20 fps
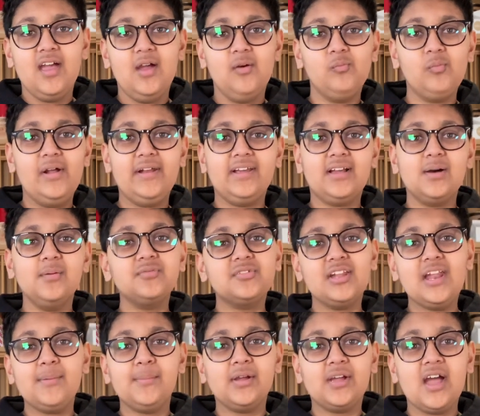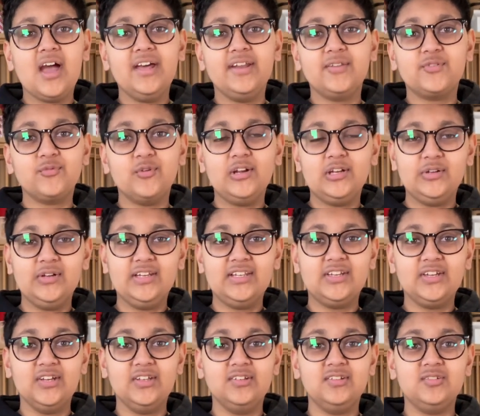When it comes to lemon curd, it's really
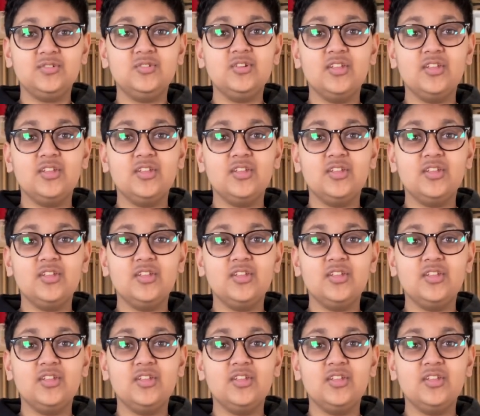good.